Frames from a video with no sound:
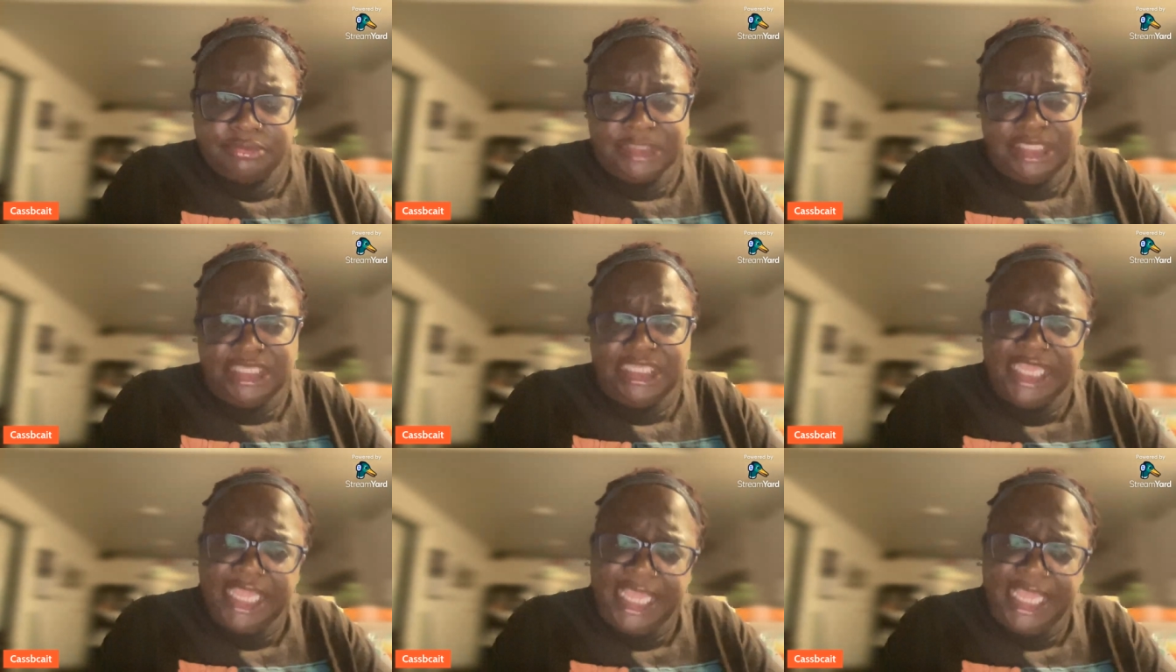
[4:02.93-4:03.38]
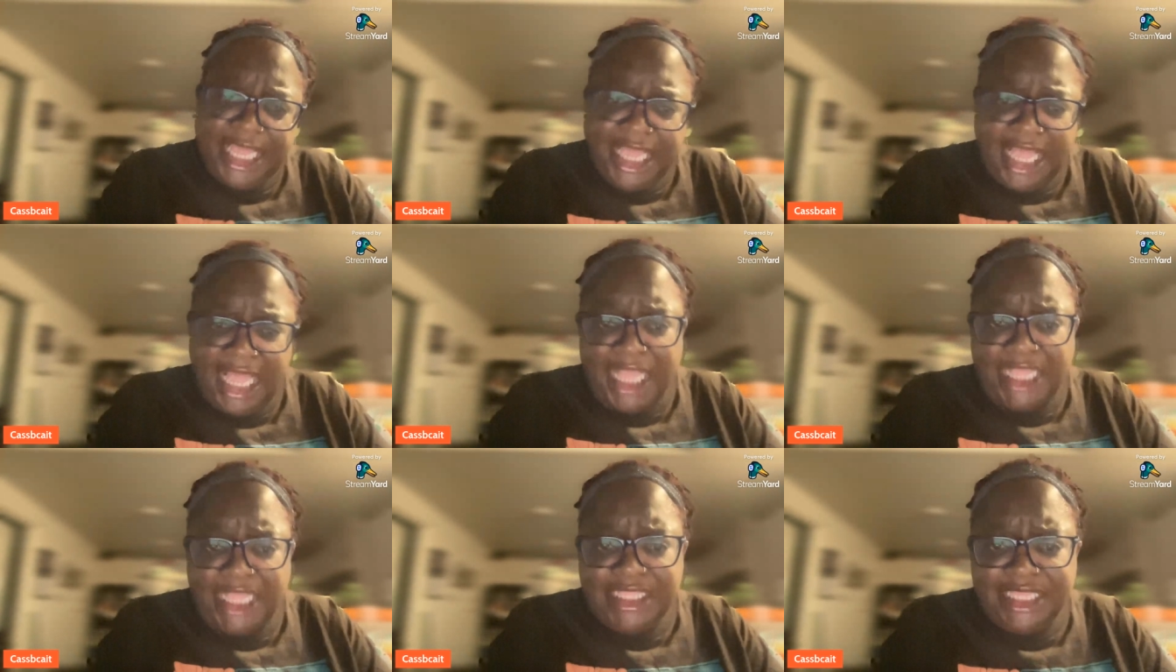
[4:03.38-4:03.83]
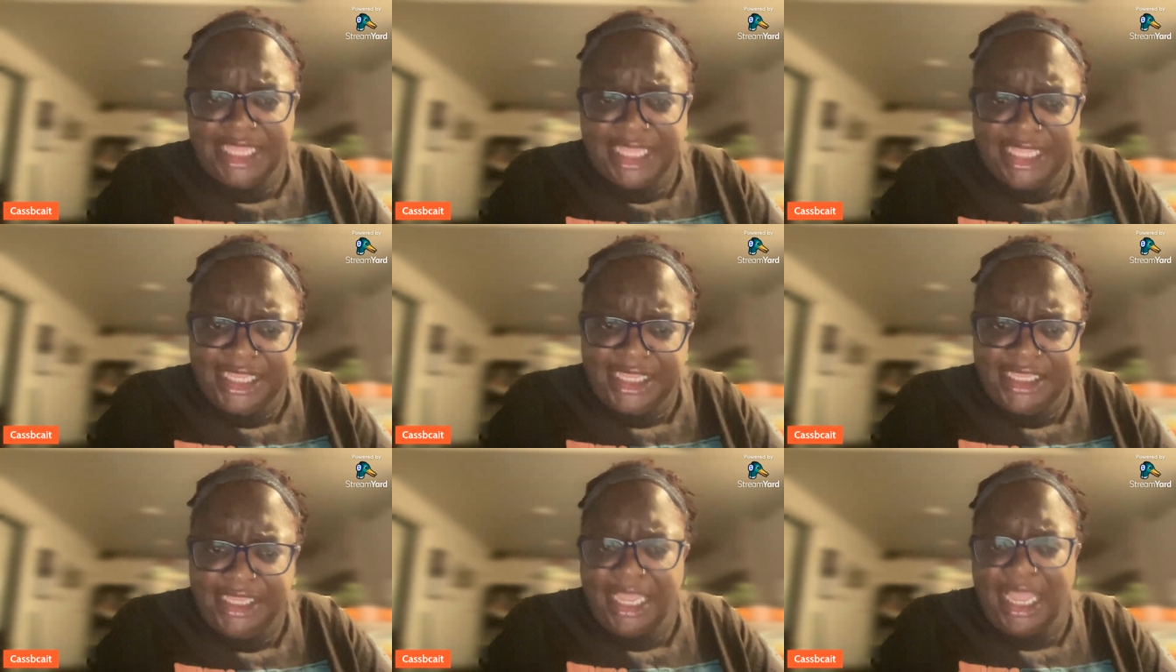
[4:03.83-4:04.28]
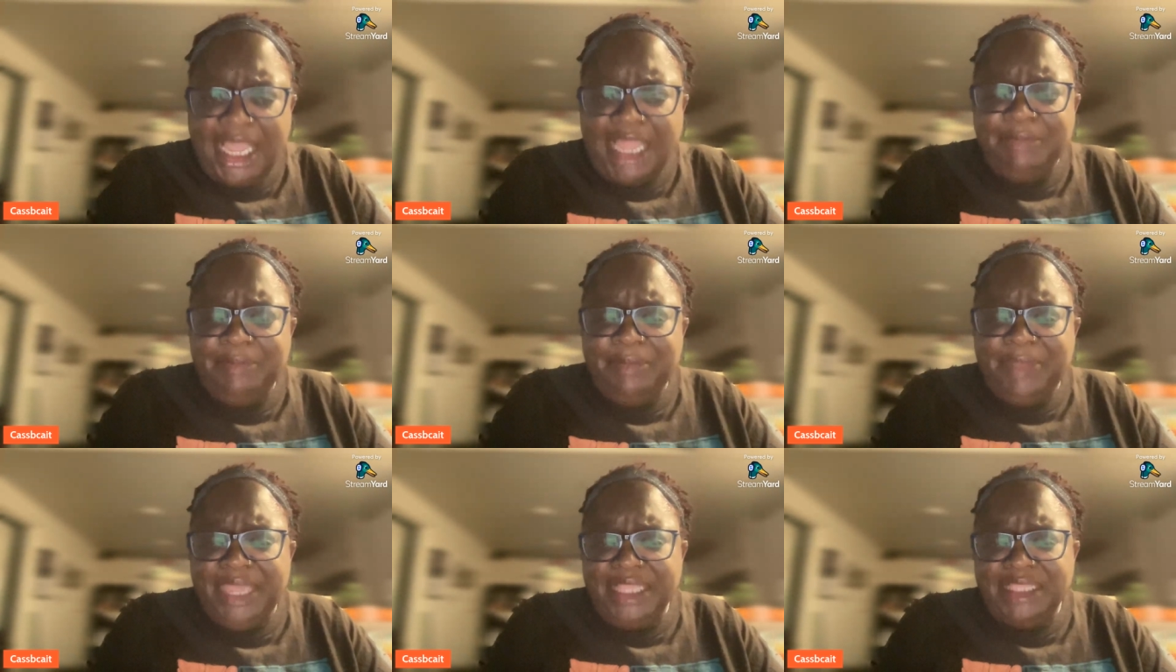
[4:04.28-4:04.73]
Yeah, I did it. I
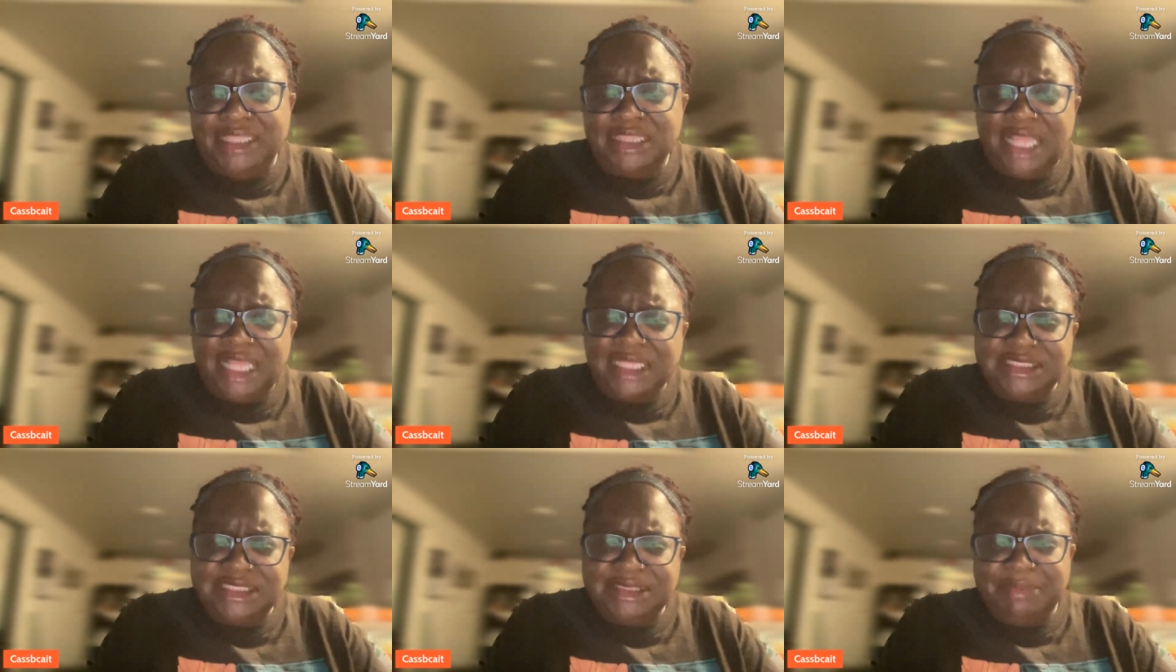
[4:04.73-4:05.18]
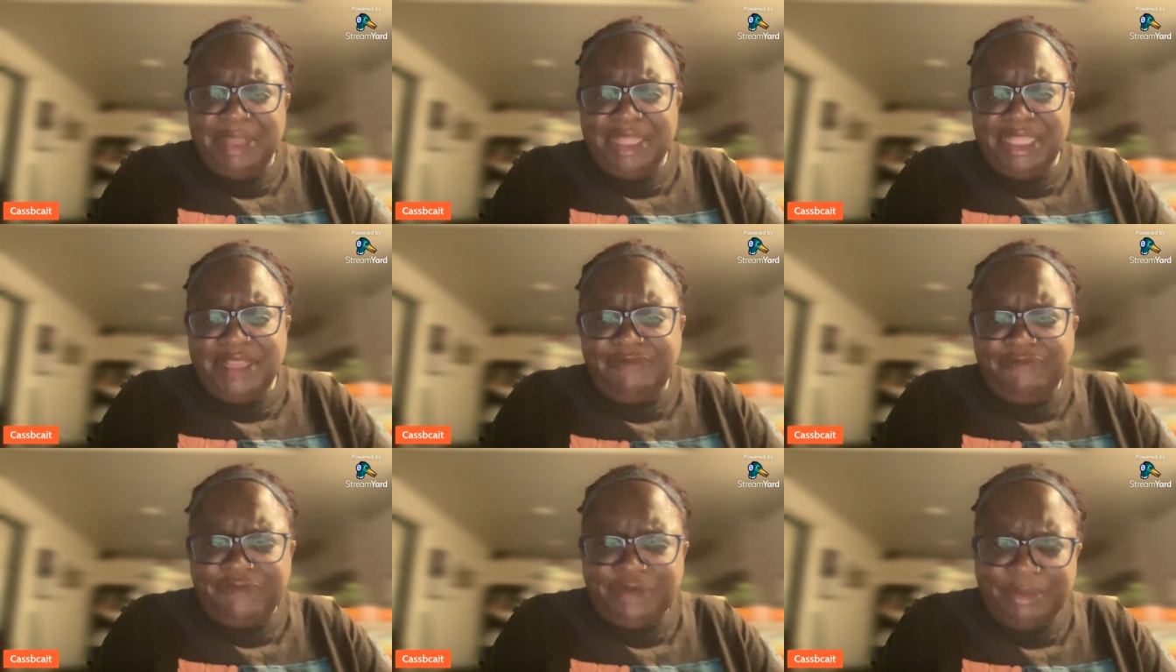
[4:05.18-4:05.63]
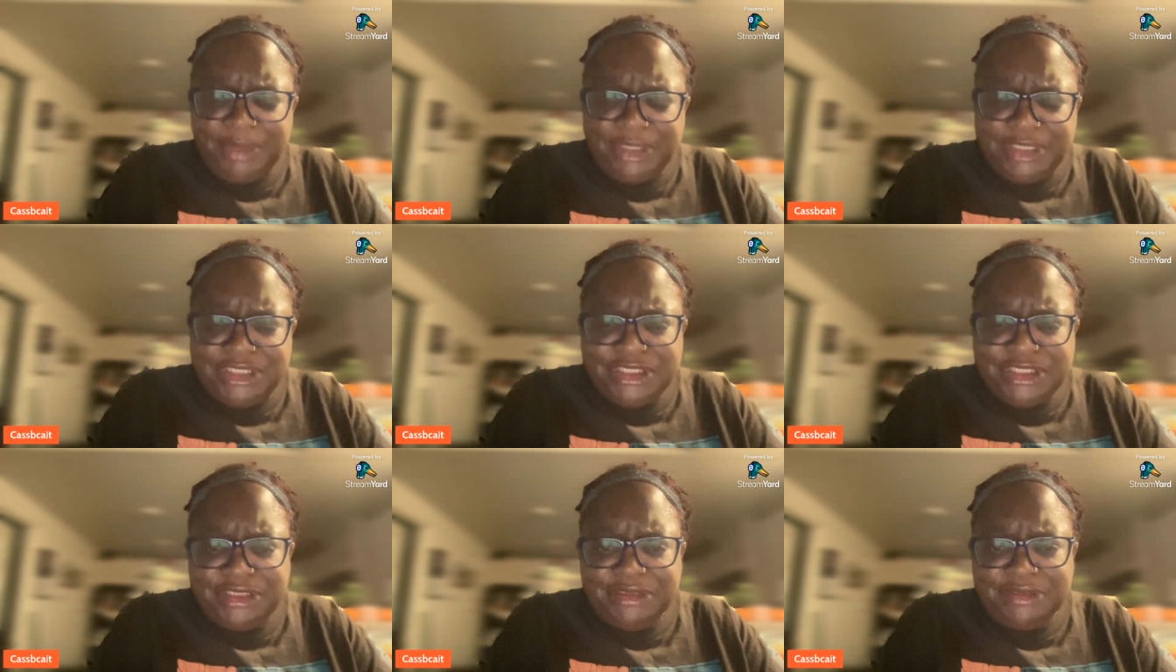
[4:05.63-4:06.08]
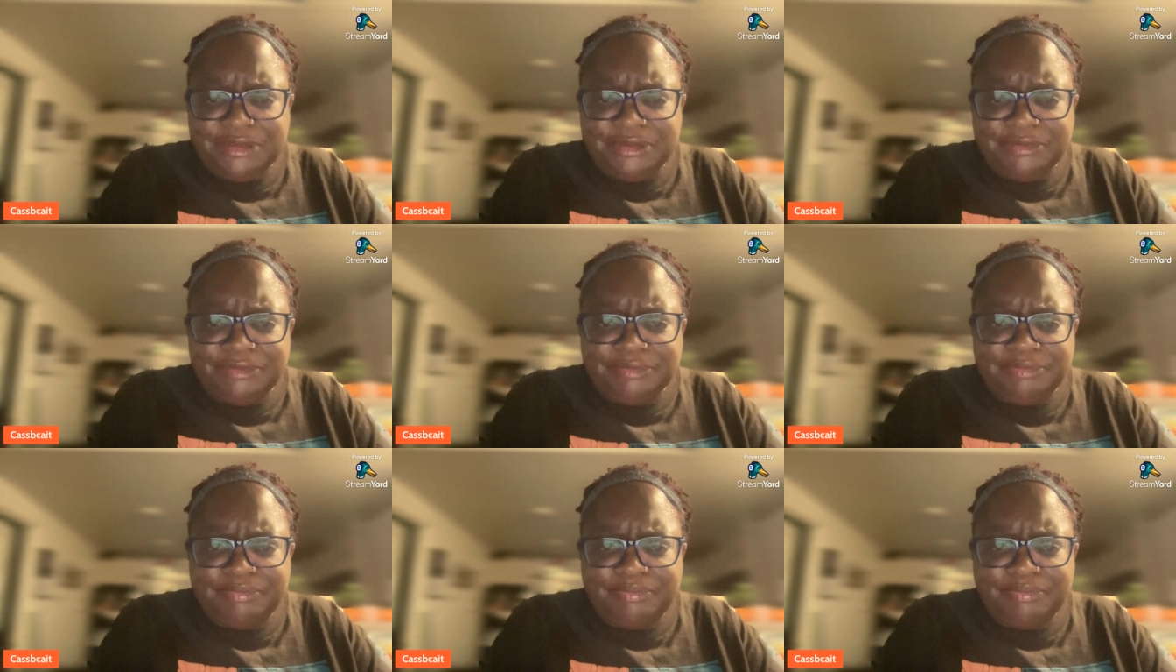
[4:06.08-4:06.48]
made lots of money from it too.